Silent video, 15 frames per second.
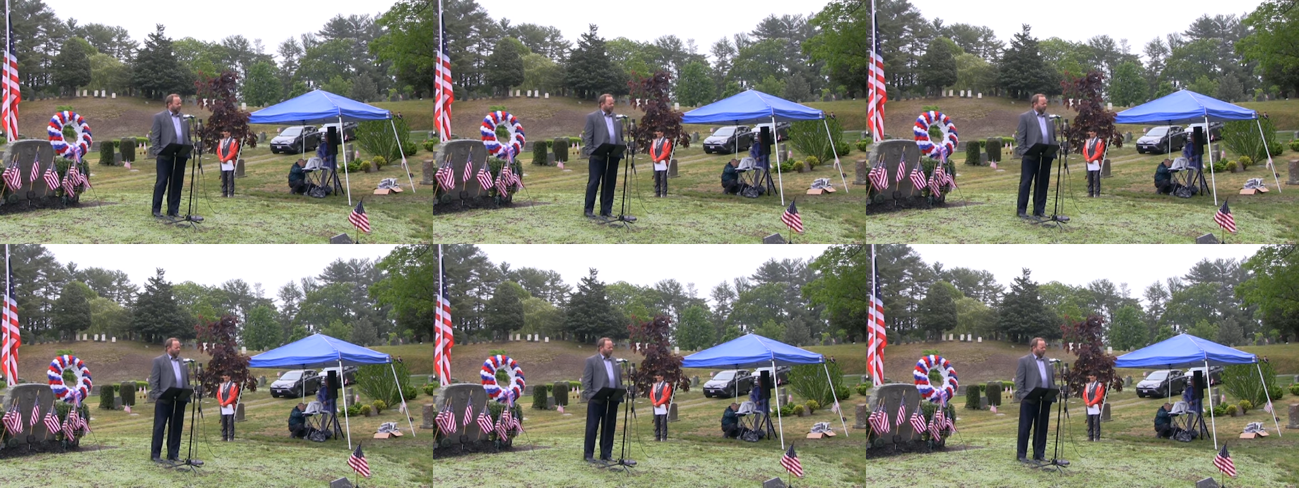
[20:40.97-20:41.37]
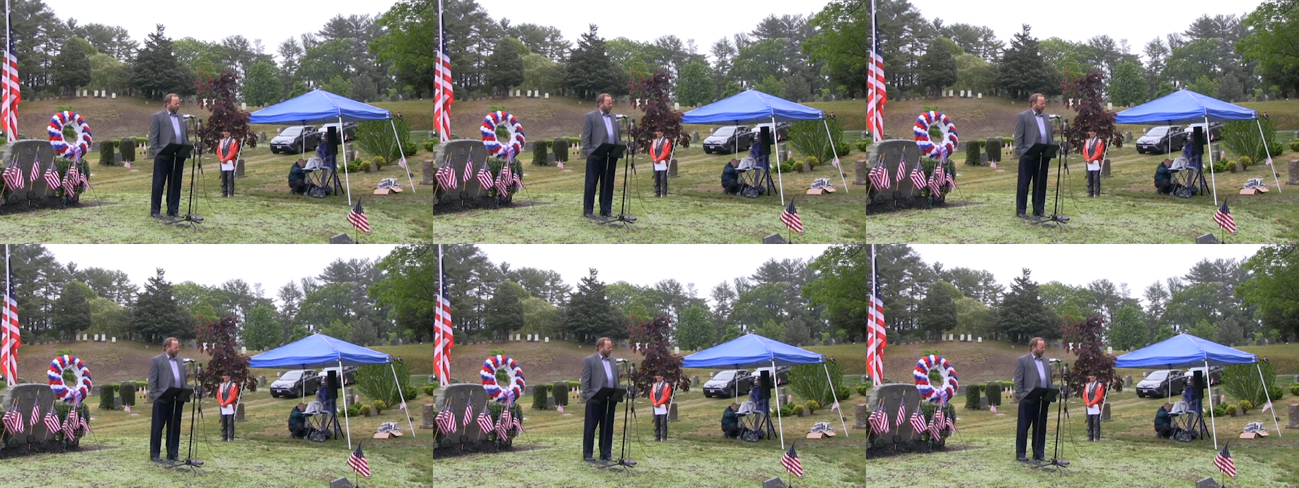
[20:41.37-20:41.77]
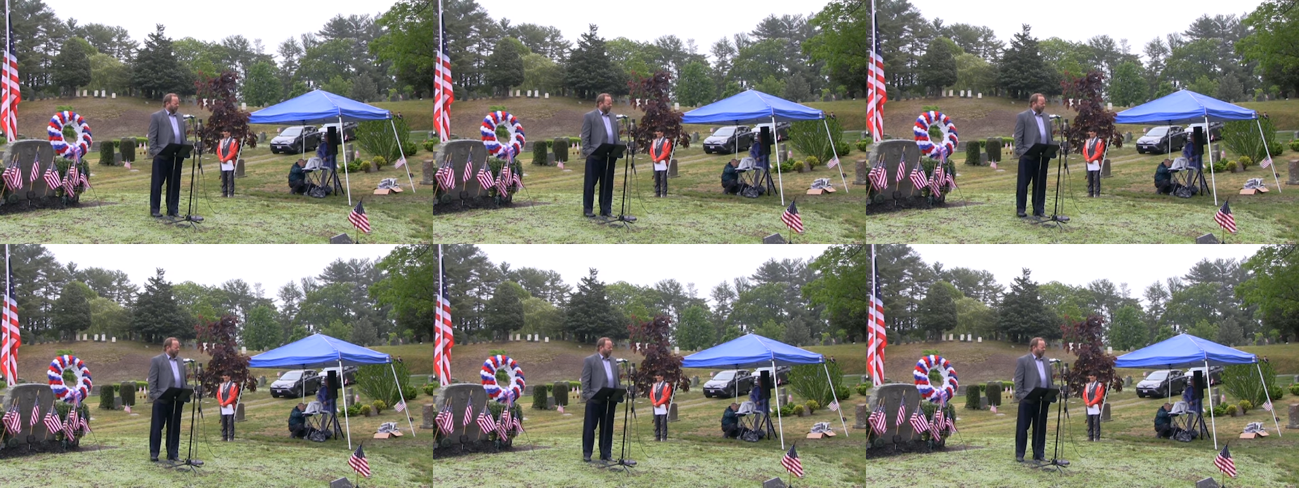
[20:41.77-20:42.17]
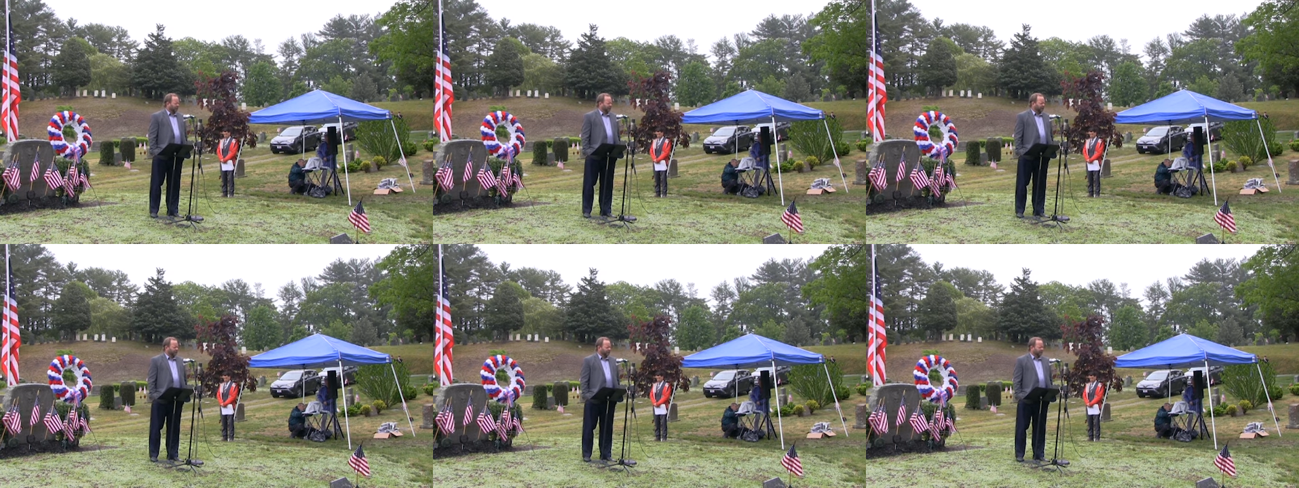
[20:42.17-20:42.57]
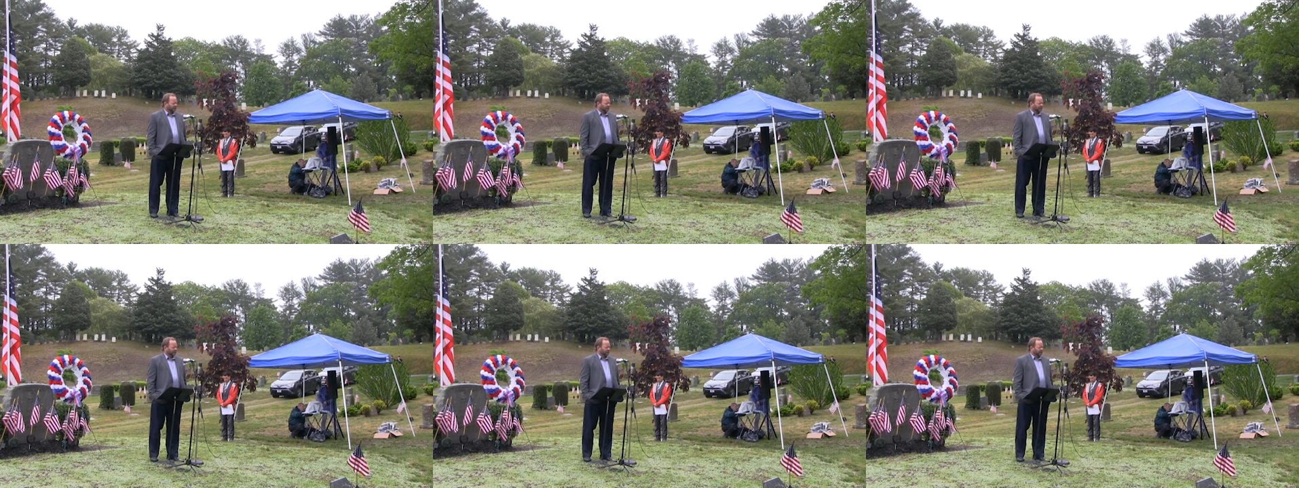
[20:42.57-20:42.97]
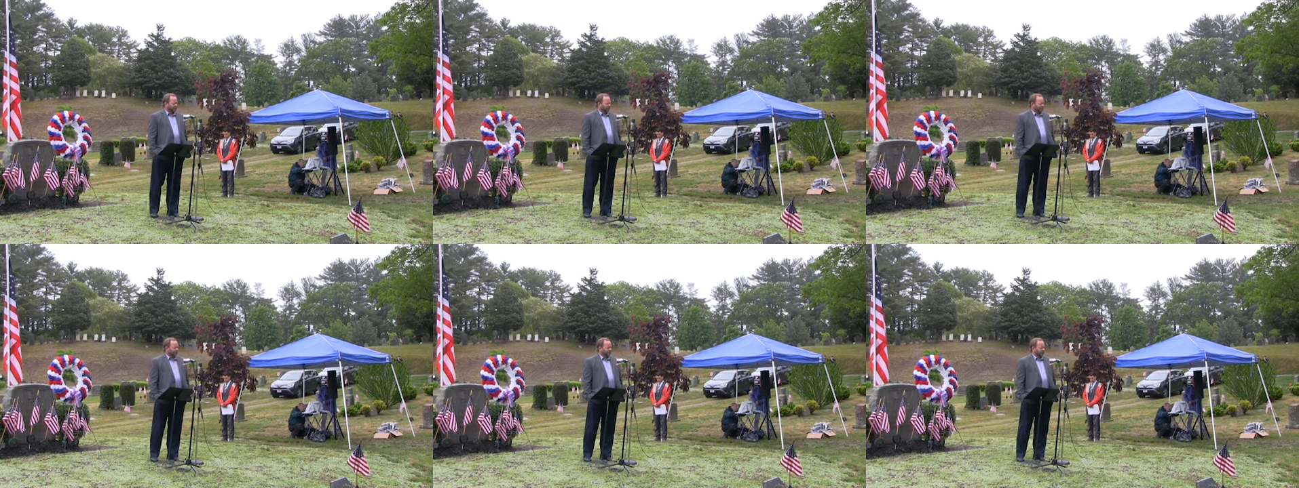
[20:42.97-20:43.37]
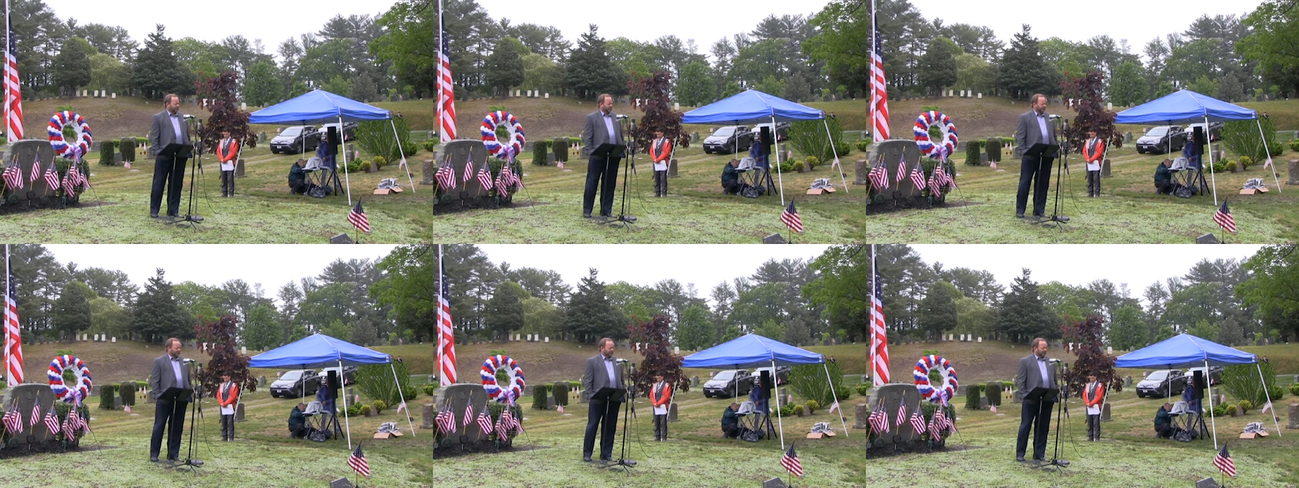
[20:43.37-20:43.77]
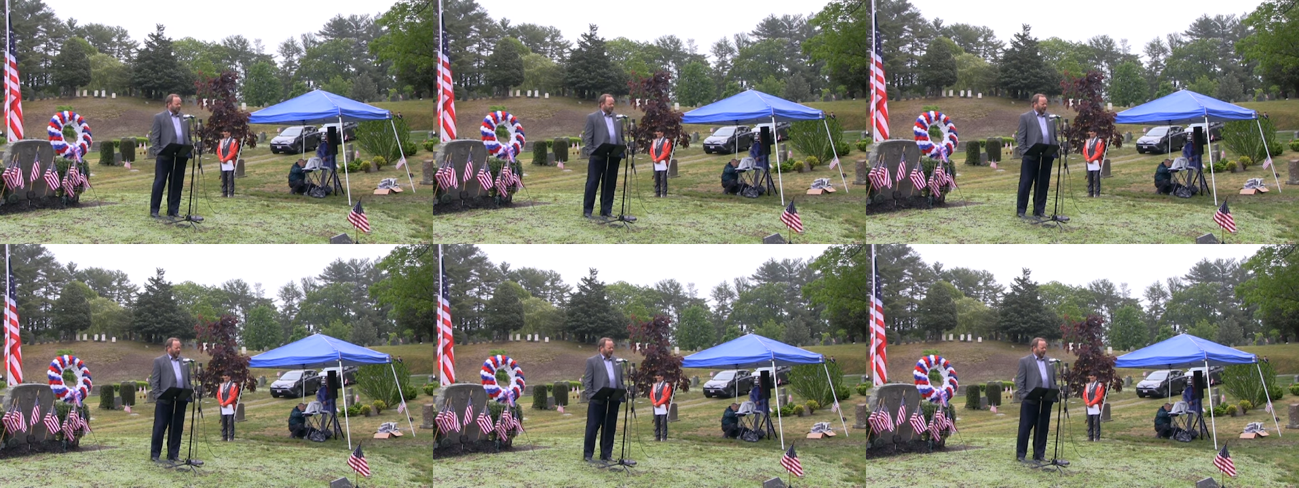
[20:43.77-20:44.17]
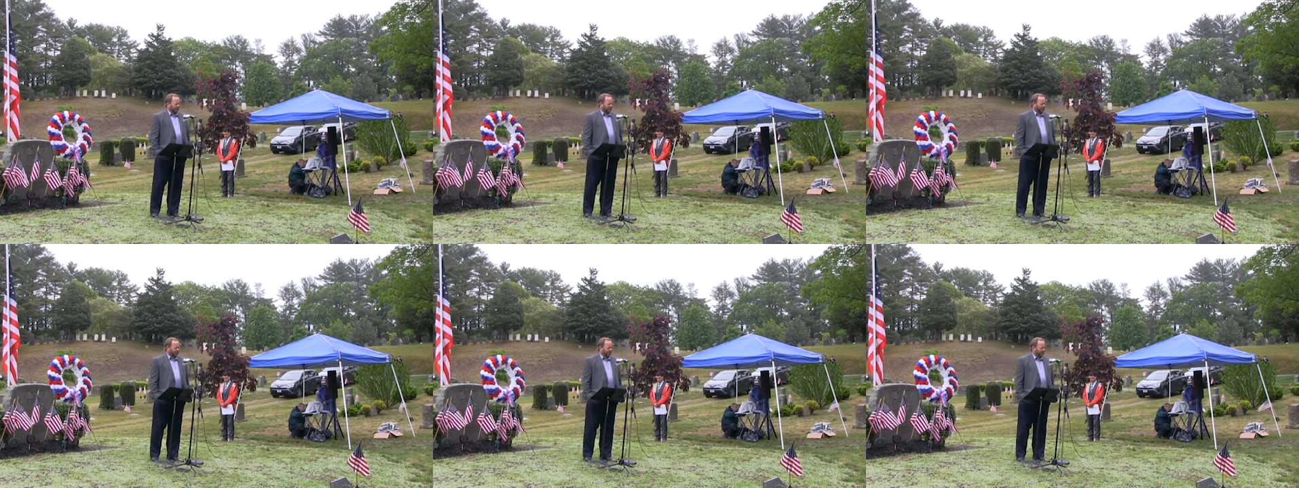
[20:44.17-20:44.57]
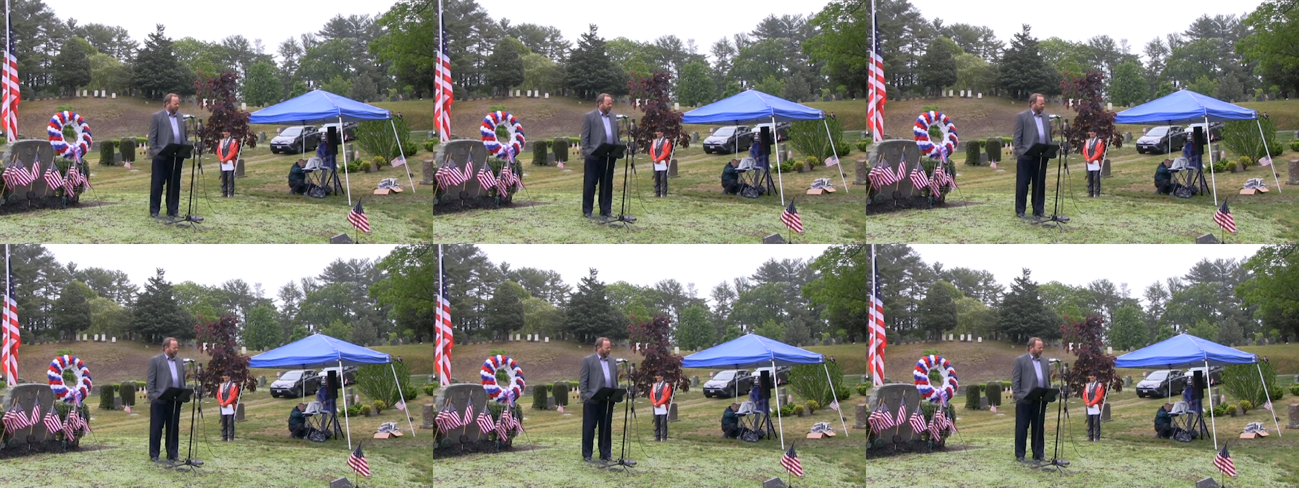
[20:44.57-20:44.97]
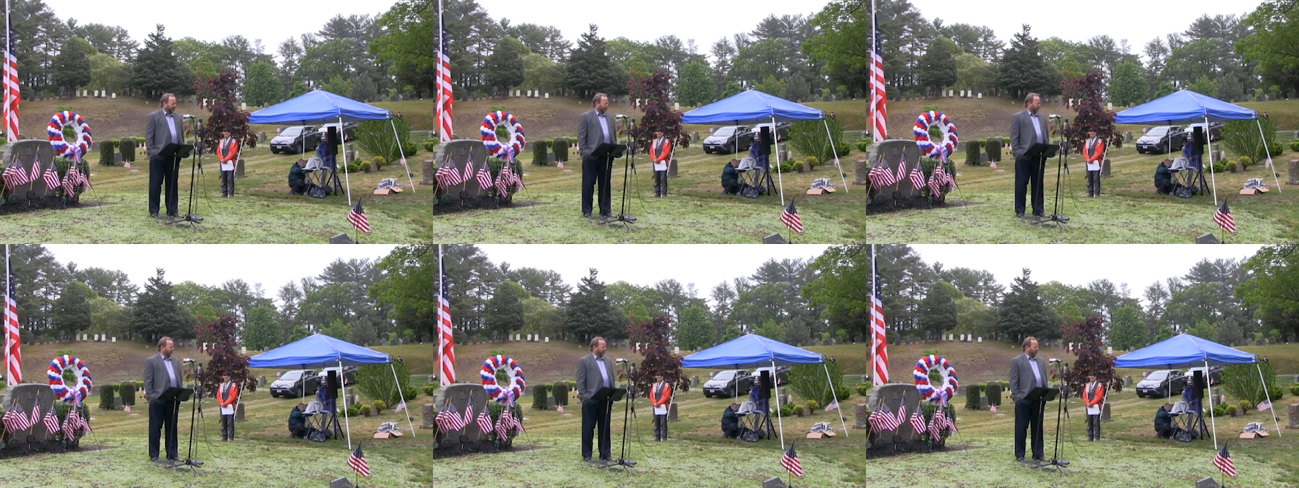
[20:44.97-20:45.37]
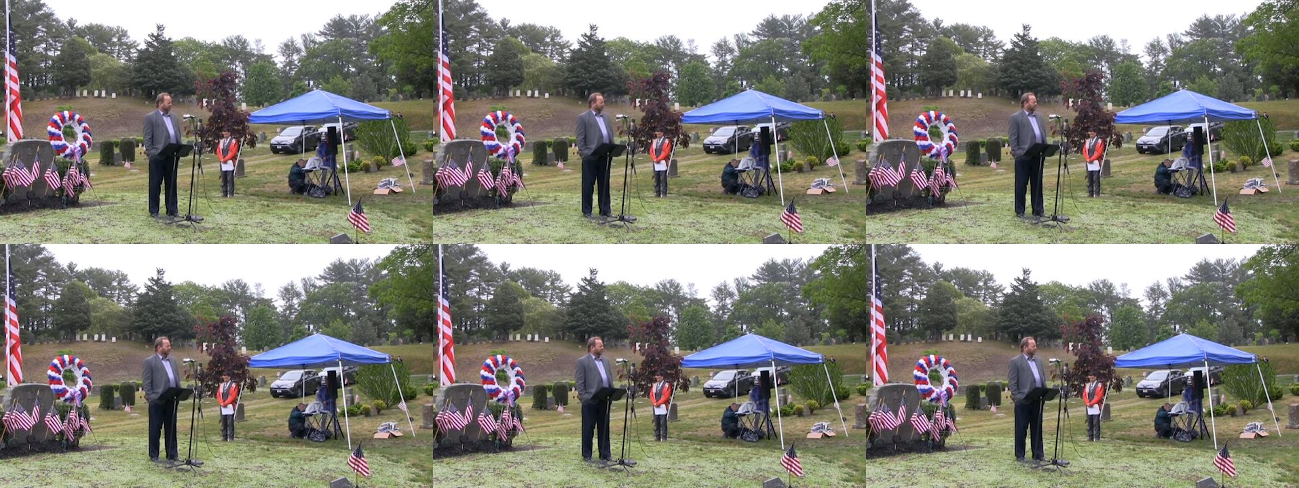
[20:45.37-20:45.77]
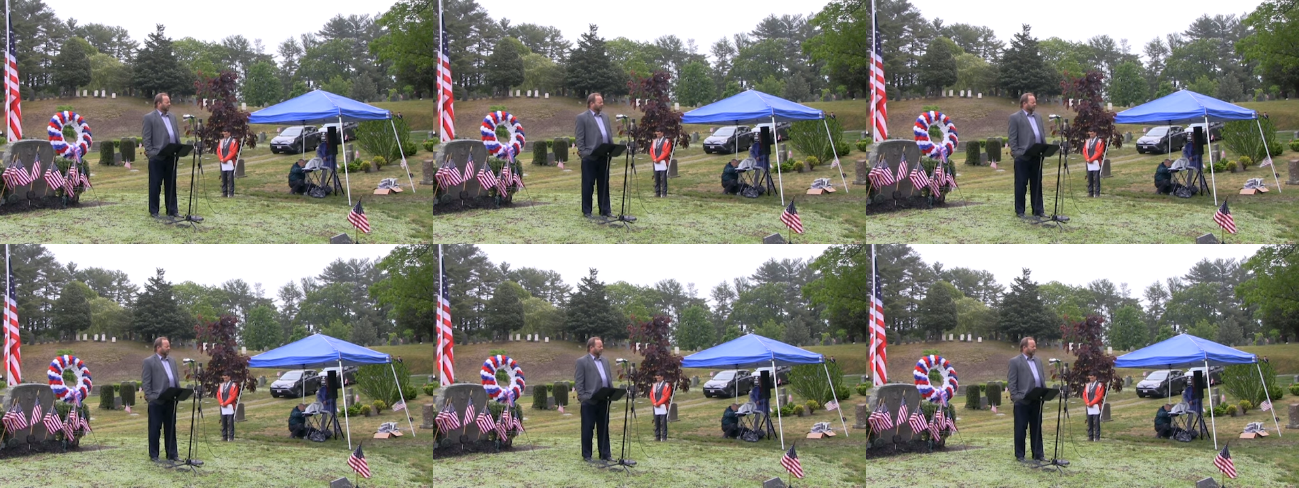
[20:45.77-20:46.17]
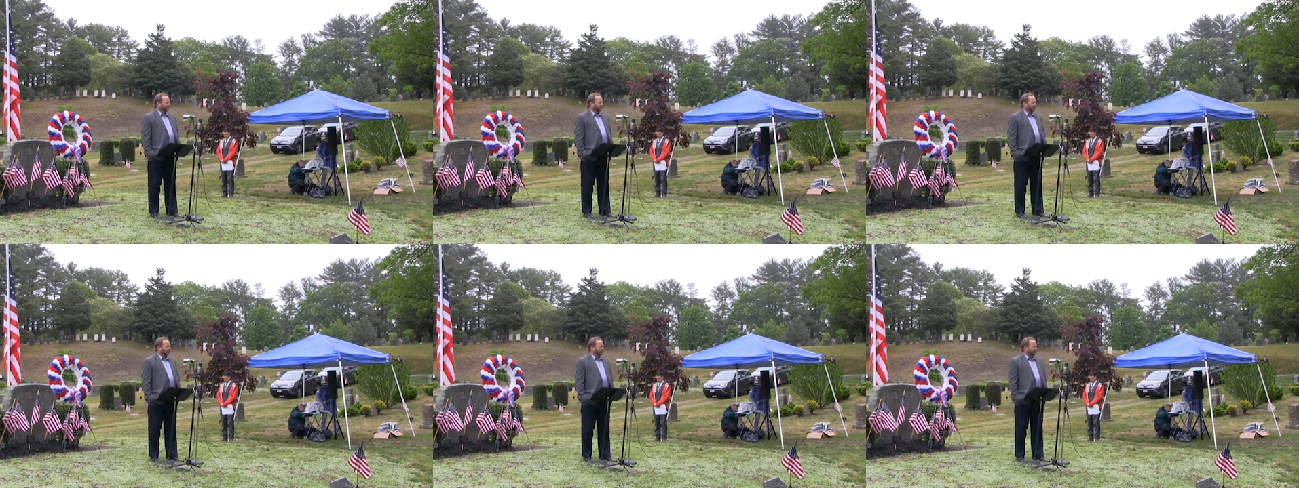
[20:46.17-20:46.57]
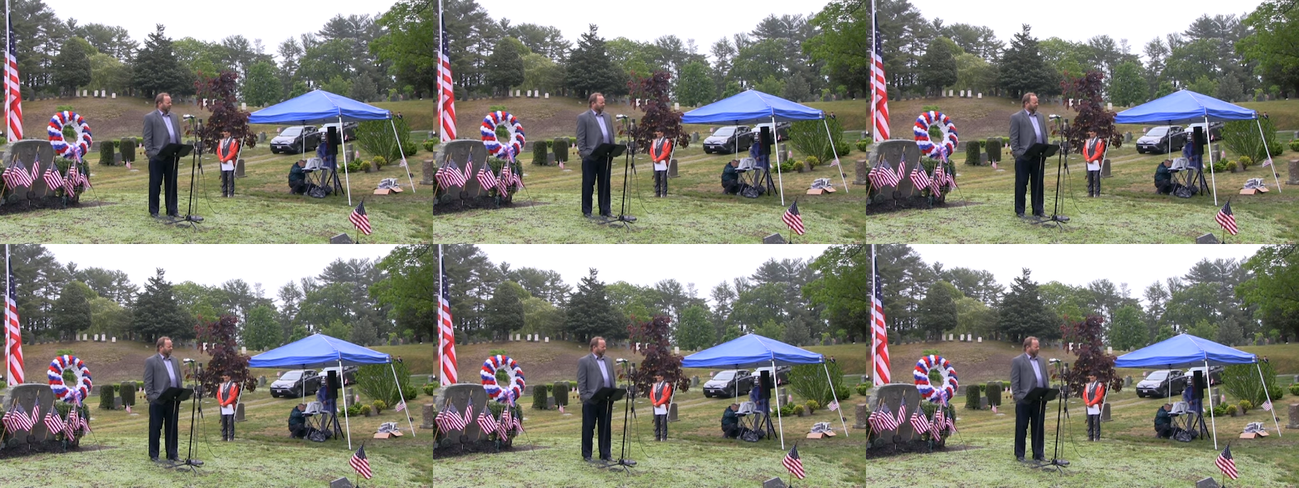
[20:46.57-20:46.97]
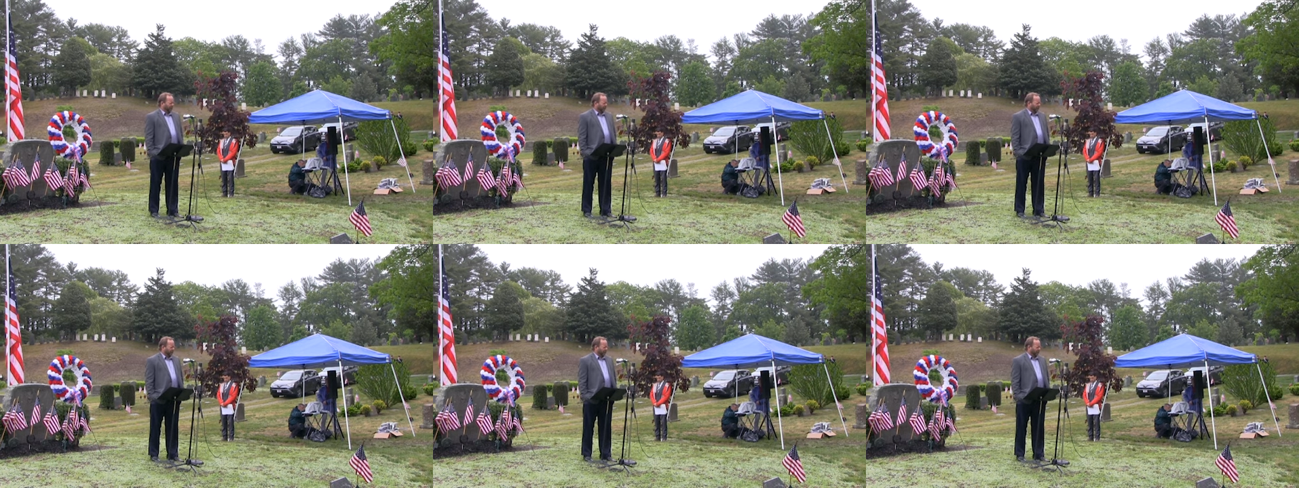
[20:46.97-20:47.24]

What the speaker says: Nobody's mouth can be seen.